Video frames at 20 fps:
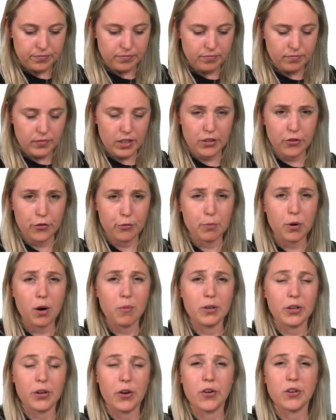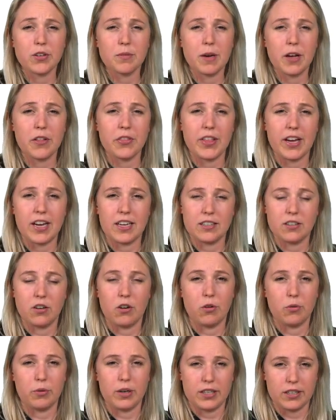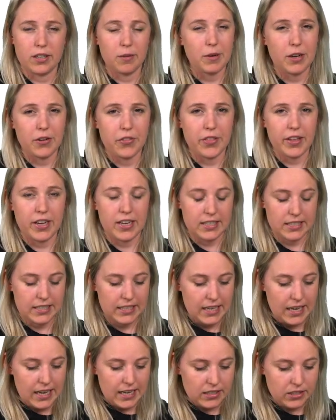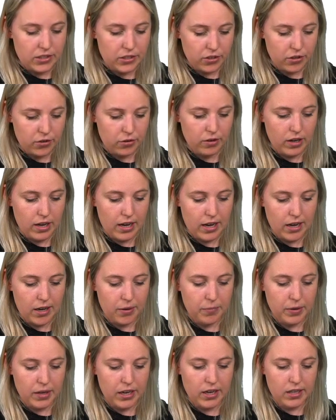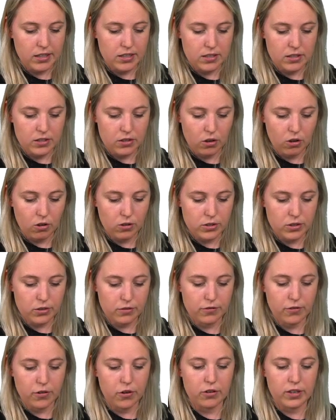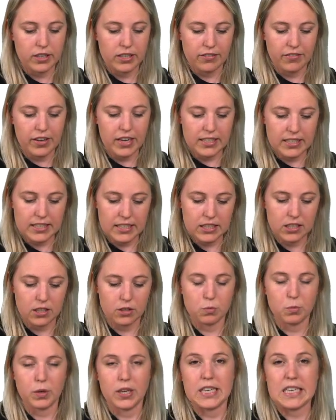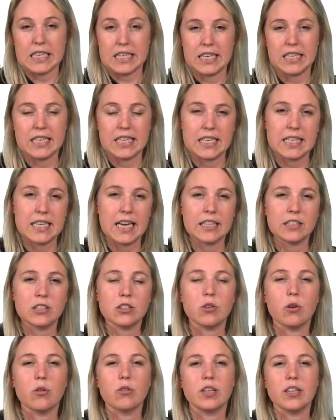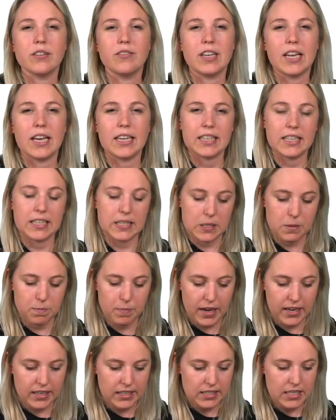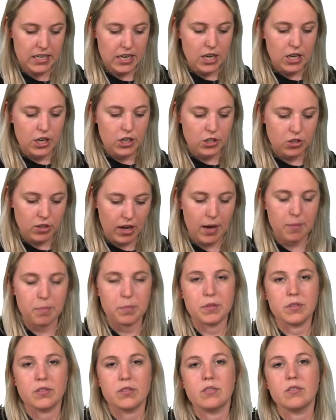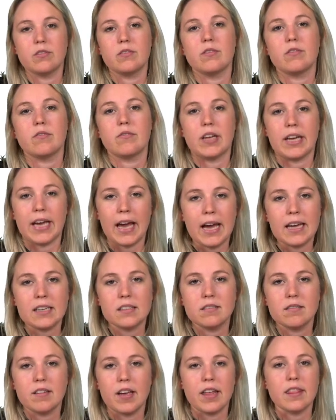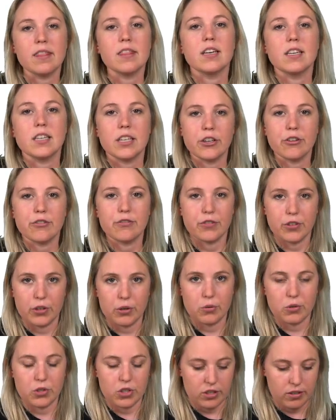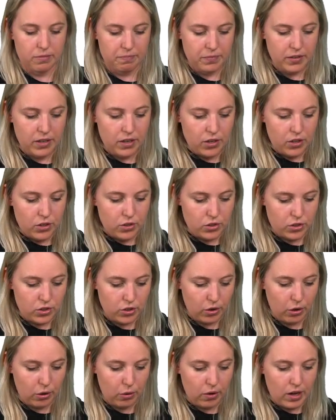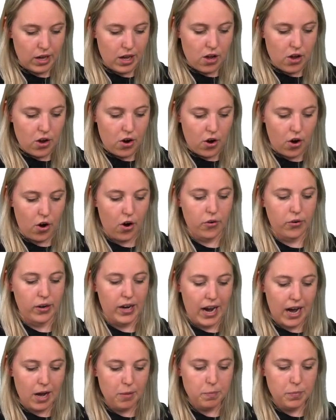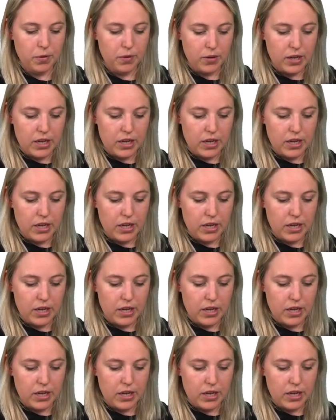You've probably heard about that already about that. So it's also for an event that we intend or even like expect to happen again in the near future. So hurry up.